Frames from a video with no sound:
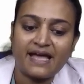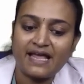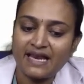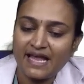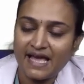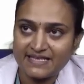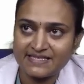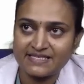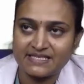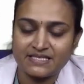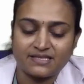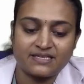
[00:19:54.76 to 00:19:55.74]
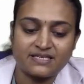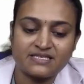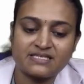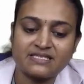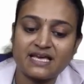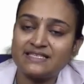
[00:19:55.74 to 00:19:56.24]
Lx, that
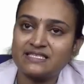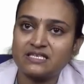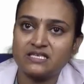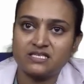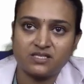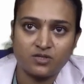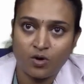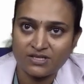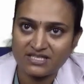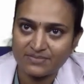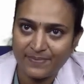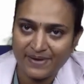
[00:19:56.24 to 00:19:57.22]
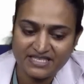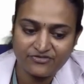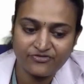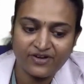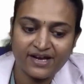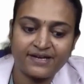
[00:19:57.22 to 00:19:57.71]
is size is not
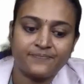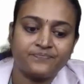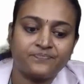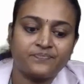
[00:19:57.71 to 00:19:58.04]
specified.